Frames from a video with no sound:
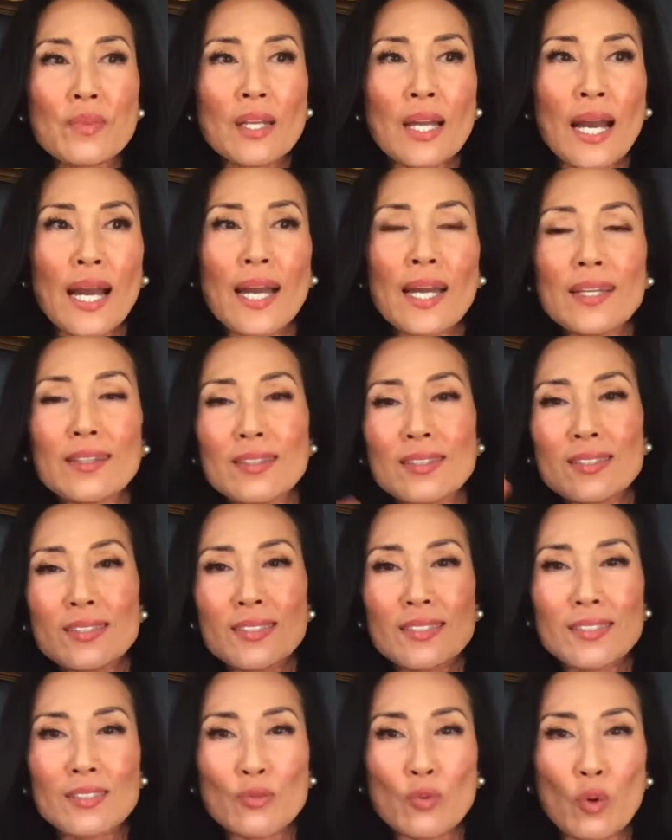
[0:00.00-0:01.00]
I had
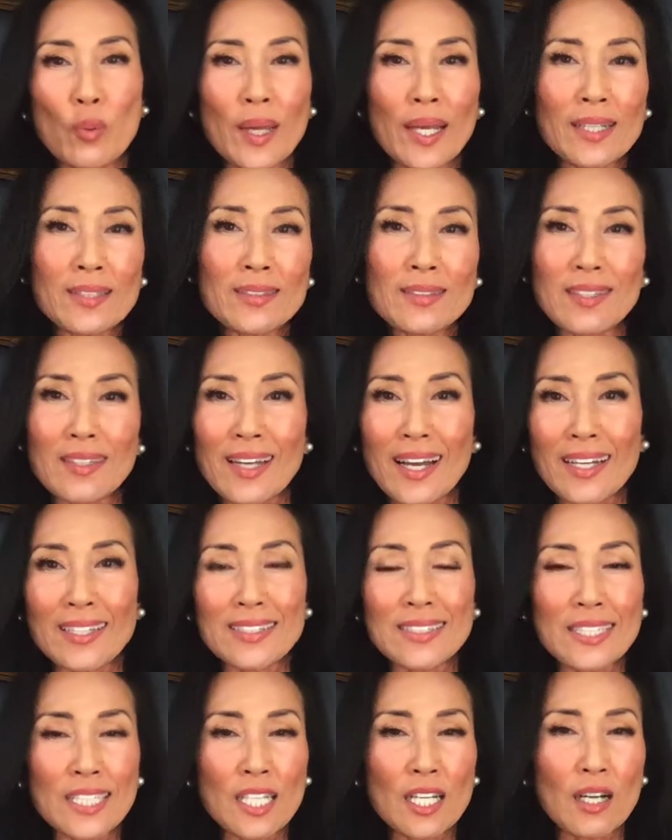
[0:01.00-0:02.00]
this romantic
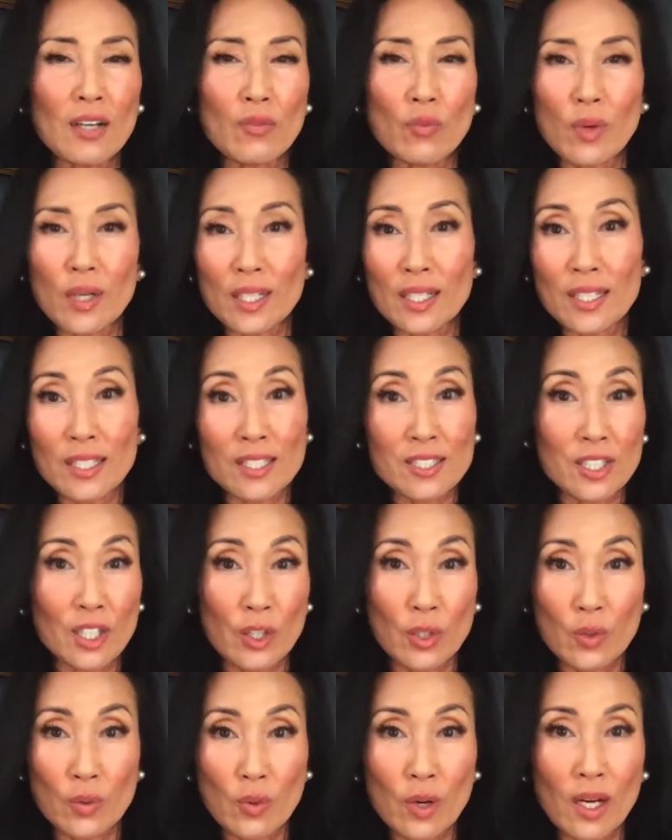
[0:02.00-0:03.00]
idea of what
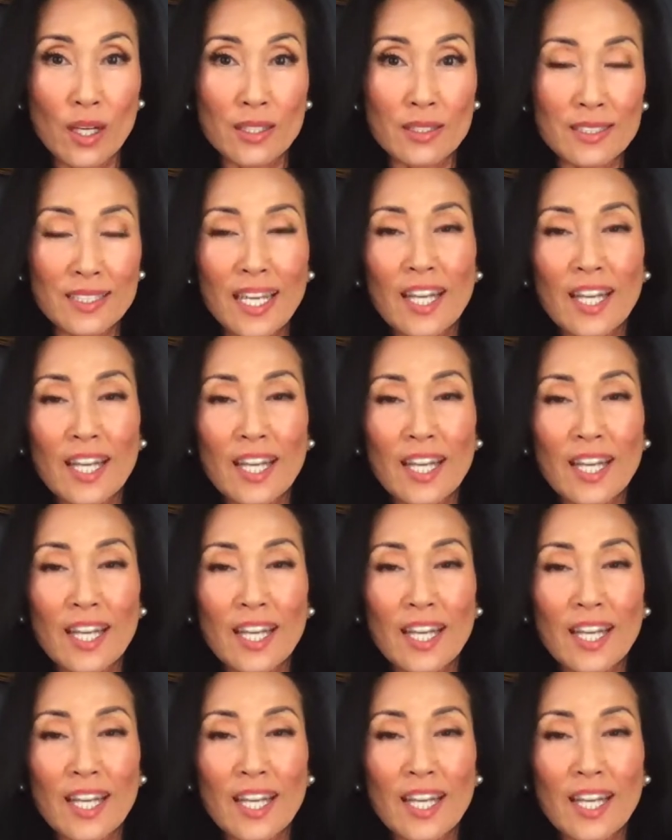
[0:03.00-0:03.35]
Kickstarter was,